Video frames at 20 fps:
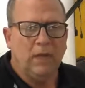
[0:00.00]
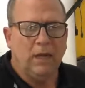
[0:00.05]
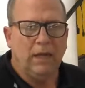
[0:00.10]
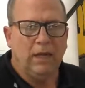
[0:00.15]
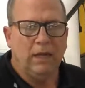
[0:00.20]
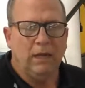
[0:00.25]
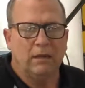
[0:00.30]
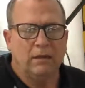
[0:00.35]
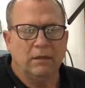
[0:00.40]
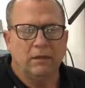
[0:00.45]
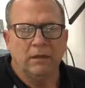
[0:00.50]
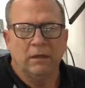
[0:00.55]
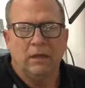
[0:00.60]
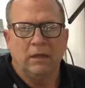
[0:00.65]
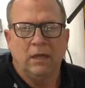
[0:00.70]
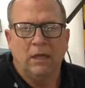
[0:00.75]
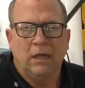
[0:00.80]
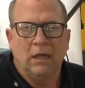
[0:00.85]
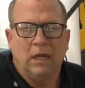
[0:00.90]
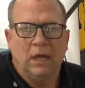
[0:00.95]
And
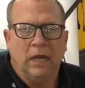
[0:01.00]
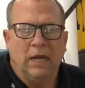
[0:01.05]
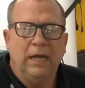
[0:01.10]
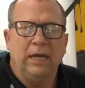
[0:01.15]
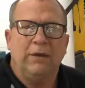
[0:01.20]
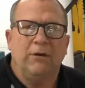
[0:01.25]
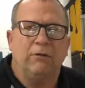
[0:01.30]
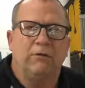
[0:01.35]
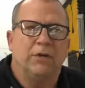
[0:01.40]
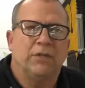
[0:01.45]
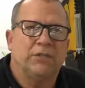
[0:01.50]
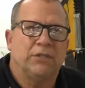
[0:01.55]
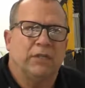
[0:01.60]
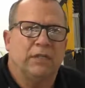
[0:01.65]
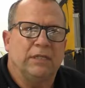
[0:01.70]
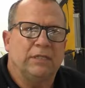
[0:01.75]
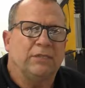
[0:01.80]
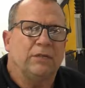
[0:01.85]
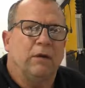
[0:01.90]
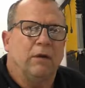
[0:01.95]
I had
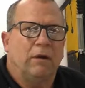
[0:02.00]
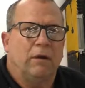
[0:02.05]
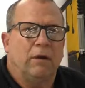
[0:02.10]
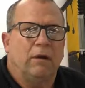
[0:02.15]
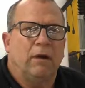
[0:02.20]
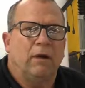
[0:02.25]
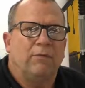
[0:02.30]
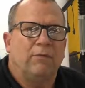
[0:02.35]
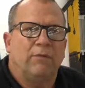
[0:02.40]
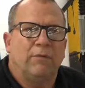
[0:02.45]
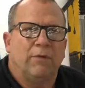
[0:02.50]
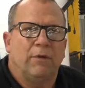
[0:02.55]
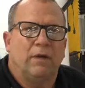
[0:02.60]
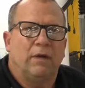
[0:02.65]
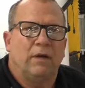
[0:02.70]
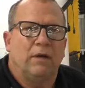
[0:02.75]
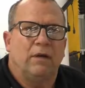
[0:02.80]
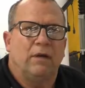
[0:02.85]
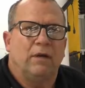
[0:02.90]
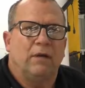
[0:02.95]
originally started off
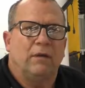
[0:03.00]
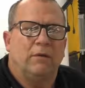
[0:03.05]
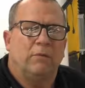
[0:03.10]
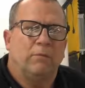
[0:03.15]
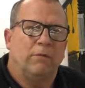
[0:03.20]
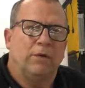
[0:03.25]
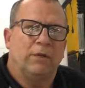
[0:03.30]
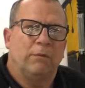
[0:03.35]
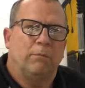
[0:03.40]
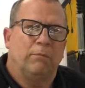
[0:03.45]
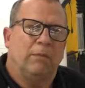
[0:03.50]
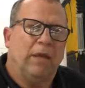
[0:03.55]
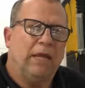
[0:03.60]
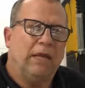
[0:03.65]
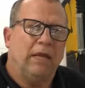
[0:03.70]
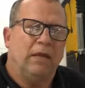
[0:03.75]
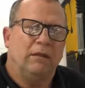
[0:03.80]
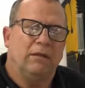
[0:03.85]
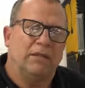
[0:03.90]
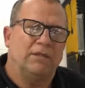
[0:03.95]
with
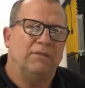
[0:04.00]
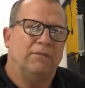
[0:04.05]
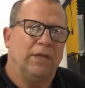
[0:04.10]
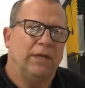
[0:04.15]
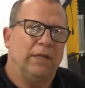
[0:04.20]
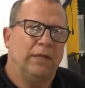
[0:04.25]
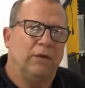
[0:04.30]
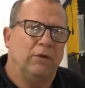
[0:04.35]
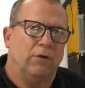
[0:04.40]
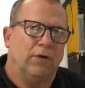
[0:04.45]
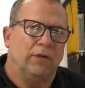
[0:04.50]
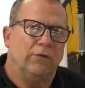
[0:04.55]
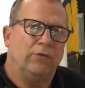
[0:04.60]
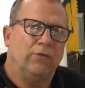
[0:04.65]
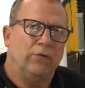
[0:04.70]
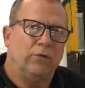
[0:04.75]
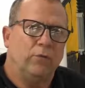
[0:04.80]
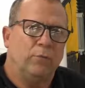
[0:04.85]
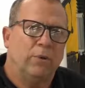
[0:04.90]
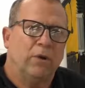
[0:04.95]
making this video in
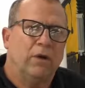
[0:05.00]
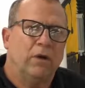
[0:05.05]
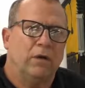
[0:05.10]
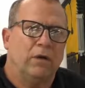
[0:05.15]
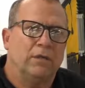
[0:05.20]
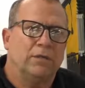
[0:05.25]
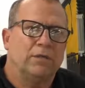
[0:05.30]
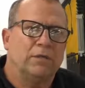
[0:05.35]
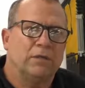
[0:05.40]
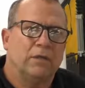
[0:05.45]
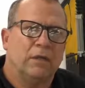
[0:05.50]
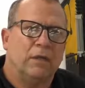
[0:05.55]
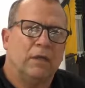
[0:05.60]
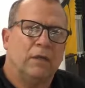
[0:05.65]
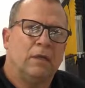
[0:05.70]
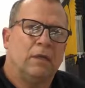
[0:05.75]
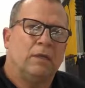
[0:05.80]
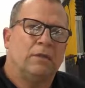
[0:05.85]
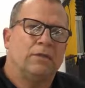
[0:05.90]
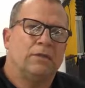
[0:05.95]
two parts,
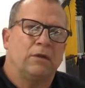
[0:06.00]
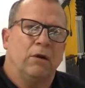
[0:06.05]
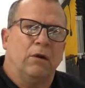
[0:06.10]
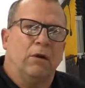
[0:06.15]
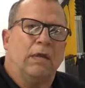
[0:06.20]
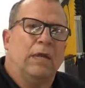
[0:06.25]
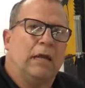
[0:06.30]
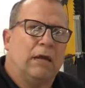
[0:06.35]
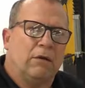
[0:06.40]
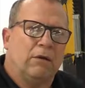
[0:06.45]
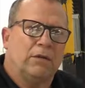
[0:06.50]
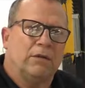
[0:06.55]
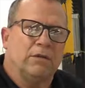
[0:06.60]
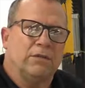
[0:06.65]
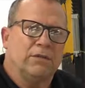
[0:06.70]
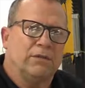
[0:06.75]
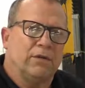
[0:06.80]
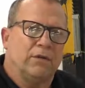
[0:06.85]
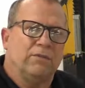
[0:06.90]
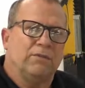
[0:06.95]
starting out at the
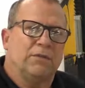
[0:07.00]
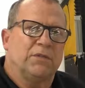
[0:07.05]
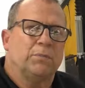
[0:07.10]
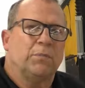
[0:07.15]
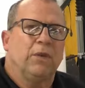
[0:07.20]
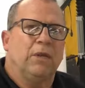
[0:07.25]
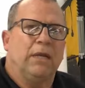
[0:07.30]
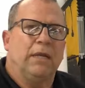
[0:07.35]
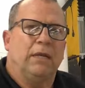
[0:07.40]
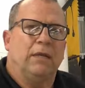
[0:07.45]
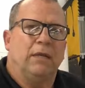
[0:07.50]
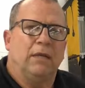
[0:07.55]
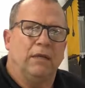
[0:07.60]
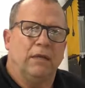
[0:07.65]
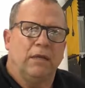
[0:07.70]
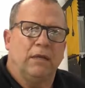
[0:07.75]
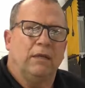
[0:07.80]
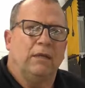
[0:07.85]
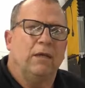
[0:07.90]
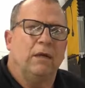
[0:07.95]
surface plate and
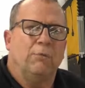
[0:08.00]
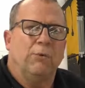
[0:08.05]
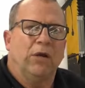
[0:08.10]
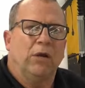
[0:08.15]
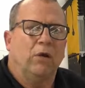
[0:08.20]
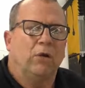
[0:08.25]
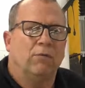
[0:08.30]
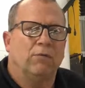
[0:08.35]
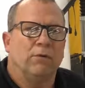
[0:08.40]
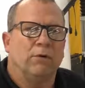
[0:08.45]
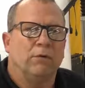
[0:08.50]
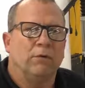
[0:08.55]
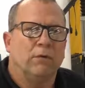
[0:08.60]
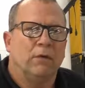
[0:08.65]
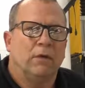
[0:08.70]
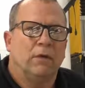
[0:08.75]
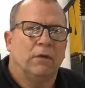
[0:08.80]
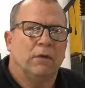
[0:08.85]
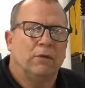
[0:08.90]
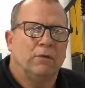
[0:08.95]
then coming over
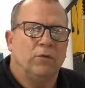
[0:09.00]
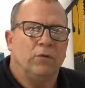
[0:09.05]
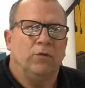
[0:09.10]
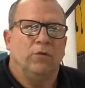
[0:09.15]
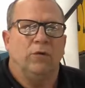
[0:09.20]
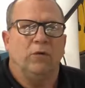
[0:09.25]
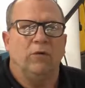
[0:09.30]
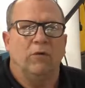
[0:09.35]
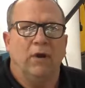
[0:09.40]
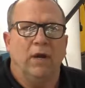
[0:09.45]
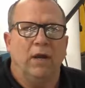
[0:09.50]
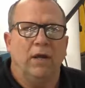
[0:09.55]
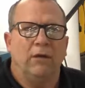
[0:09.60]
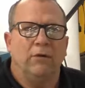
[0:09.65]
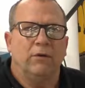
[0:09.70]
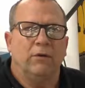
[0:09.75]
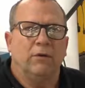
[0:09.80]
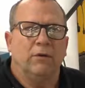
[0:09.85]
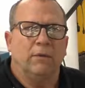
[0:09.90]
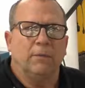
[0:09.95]
to the
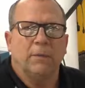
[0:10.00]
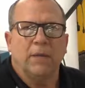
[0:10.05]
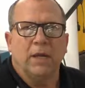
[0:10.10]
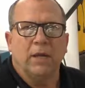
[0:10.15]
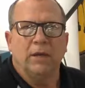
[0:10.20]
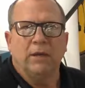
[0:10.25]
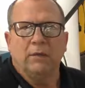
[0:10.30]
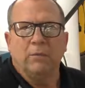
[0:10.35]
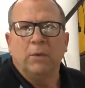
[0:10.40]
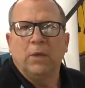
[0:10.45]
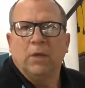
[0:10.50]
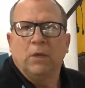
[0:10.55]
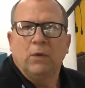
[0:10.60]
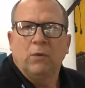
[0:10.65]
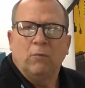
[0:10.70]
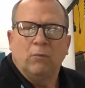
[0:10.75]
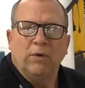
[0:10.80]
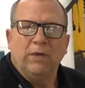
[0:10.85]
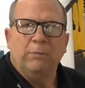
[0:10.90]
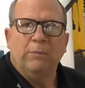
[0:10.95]
grinder and kind of
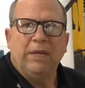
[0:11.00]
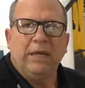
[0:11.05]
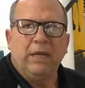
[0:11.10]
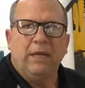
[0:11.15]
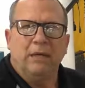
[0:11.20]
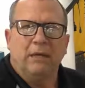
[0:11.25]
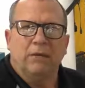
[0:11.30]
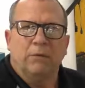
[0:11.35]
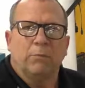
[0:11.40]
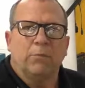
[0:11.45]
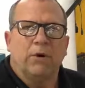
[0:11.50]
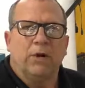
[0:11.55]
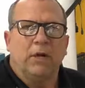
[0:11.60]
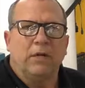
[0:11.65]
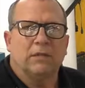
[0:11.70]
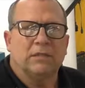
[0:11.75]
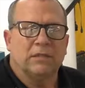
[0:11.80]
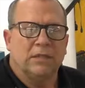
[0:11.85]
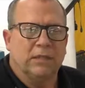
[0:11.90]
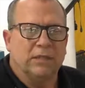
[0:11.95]
repeating the
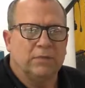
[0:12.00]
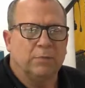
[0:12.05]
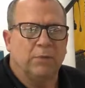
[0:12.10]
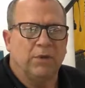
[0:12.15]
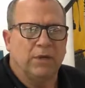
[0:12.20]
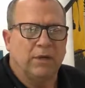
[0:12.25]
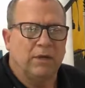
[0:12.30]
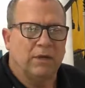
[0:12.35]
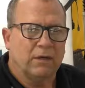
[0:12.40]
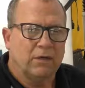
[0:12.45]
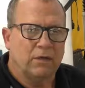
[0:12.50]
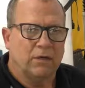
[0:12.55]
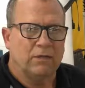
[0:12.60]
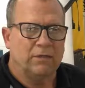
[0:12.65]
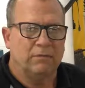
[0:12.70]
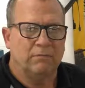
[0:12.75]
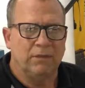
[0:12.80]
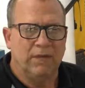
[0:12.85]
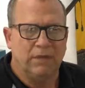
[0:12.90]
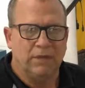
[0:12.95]
process. But it
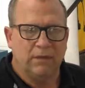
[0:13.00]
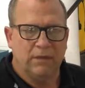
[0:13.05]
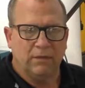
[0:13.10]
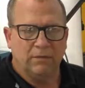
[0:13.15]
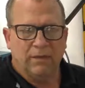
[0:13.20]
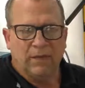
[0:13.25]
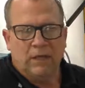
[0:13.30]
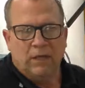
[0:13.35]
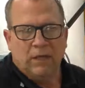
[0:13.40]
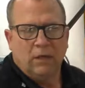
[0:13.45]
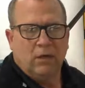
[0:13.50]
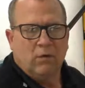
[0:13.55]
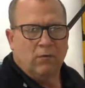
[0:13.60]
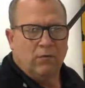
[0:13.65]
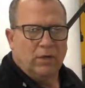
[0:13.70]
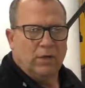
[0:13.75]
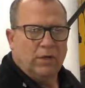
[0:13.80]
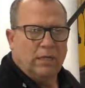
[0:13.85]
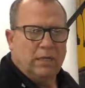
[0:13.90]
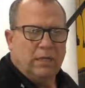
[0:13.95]
occurred to me that
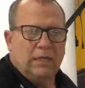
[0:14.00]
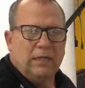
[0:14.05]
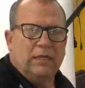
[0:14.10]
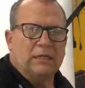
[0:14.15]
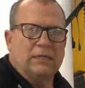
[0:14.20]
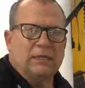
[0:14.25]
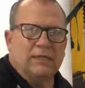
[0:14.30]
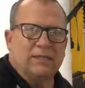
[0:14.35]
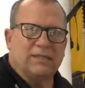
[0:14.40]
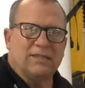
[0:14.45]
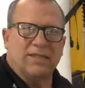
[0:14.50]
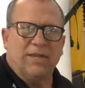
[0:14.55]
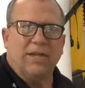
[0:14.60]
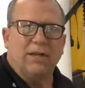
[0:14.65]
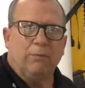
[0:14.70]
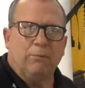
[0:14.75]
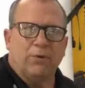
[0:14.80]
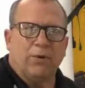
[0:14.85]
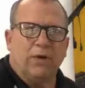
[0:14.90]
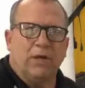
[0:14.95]
really it is the
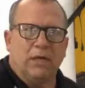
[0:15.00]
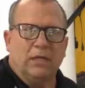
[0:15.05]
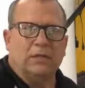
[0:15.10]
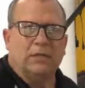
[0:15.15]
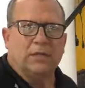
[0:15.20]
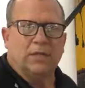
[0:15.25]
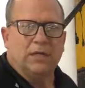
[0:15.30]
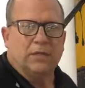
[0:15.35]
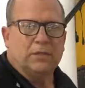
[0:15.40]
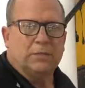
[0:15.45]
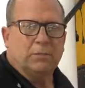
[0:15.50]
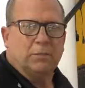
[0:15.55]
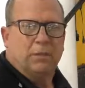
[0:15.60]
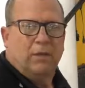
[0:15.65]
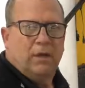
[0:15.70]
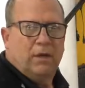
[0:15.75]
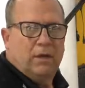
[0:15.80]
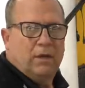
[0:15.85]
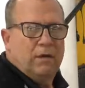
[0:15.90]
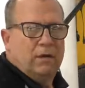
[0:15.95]
same process
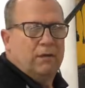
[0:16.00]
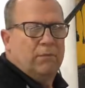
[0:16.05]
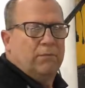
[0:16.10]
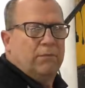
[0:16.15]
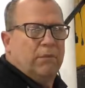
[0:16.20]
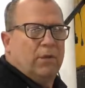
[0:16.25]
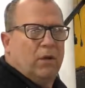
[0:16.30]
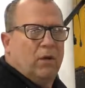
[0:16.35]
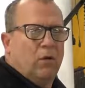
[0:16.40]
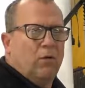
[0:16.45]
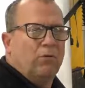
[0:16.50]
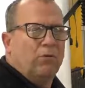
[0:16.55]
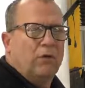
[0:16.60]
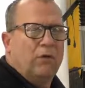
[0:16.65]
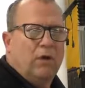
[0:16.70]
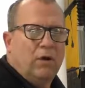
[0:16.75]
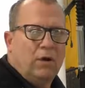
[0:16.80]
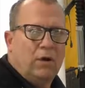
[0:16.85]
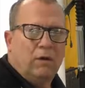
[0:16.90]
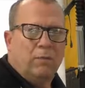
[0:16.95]

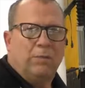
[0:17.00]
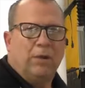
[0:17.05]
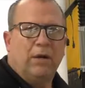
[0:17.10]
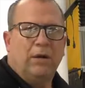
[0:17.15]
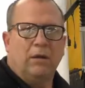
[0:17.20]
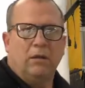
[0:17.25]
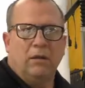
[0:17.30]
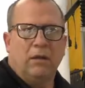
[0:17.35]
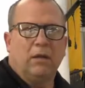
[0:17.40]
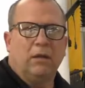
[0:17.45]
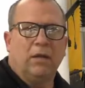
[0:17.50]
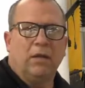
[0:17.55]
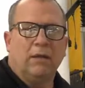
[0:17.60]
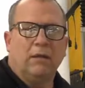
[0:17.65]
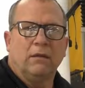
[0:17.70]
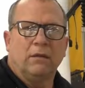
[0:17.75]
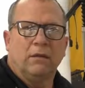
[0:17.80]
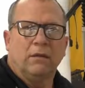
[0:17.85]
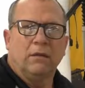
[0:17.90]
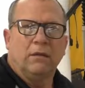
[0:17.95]
overall,
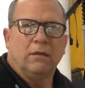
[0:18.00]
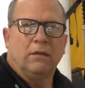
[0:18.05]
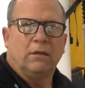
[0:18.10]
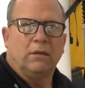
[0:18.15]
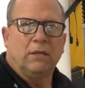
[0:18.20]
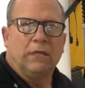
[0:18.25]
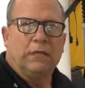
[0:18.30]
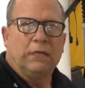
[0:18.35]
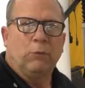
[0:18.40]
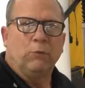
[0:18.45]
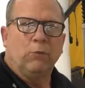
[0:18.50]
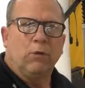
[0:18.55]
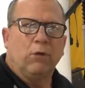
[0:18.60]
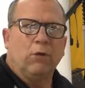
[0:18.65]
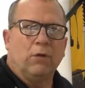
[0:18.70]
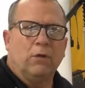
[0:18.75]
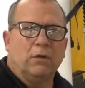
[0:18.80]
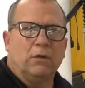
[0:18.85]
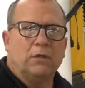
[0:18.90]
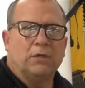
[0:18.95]
paralleling the
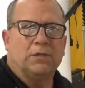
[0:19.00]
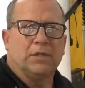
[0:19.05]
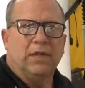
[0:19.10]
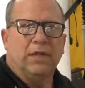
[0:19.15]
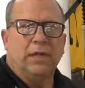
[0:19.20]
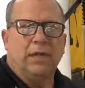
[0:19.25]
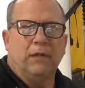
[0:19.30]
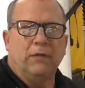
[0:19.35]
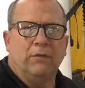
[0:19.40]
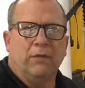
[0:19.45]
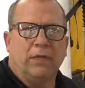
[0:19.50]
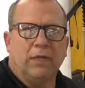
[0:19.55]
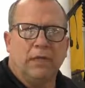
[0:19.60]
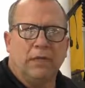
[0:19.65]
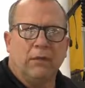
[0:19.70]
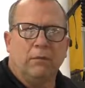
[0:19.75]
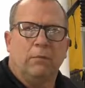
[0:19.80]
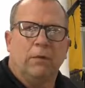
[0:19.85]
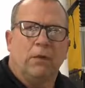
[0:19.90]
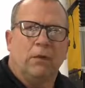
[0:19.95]
rollers and
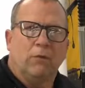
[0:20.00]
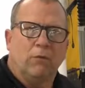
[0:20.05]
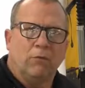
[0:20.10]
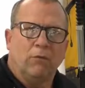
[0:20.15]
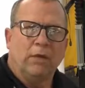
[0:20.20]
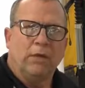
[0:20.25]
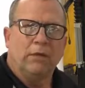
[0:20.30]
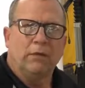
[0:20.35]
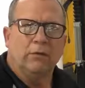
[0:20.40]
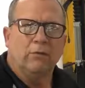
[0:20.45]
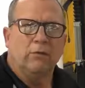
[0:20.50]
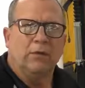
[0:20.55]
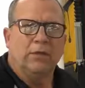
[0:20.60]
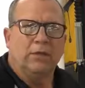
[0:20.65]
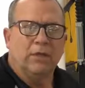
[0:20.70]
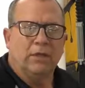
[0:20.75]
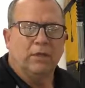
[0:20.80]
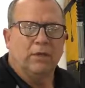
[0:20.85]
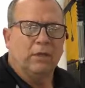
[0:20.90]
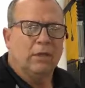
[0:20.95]
the reel
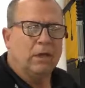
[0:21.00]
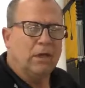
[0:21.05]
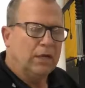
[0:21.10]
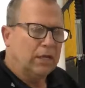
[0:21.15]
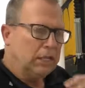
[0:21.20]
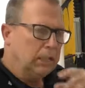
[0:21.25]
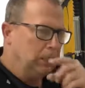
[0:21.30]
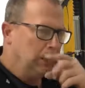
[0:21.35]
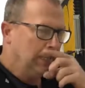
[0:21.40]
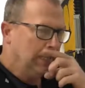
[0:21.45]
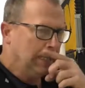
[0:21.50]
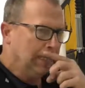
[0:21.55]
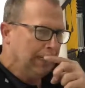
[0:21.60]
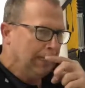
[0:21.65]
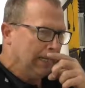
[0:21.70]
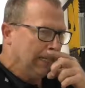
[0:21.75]
within the cutting unit.